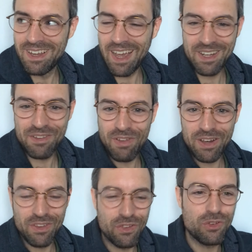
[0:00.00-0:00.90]
I didn't
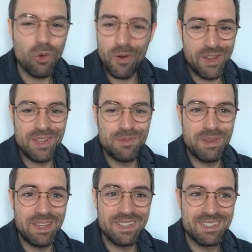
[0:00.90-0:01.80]
find the story to
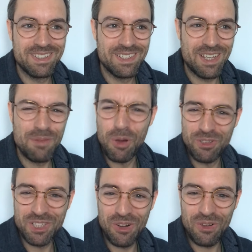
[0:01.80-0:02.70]
be
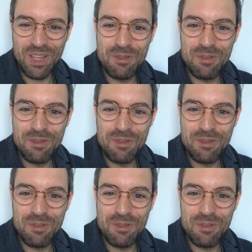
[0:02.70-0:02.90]
emotional.